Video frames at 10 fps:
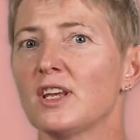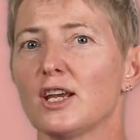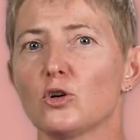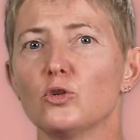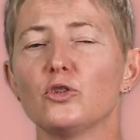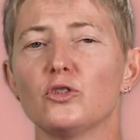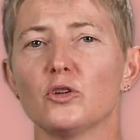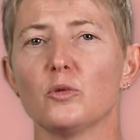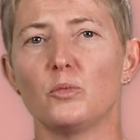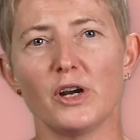include
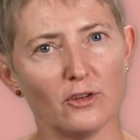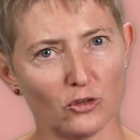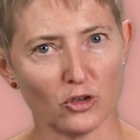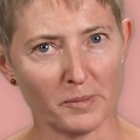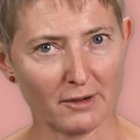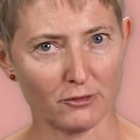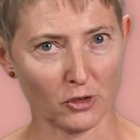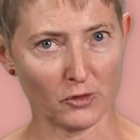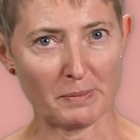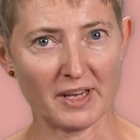brainstorming for a
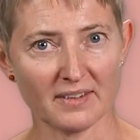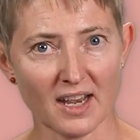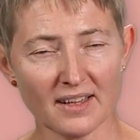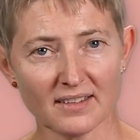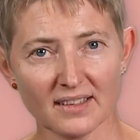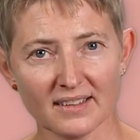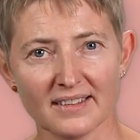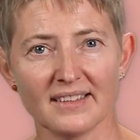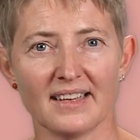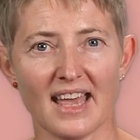gripping title
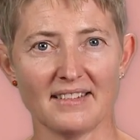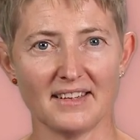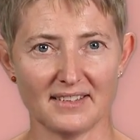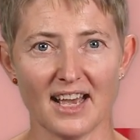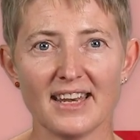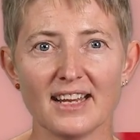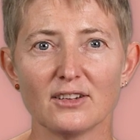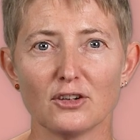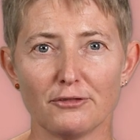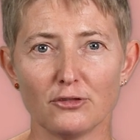and designing
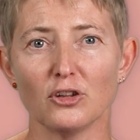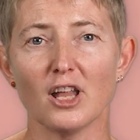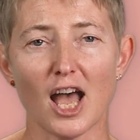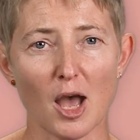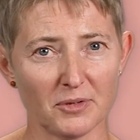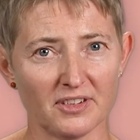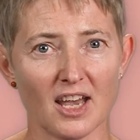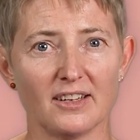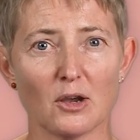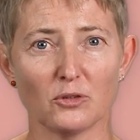the full
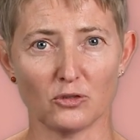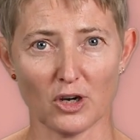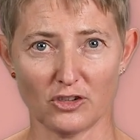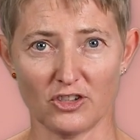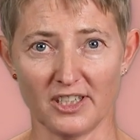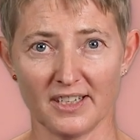upside-down structure.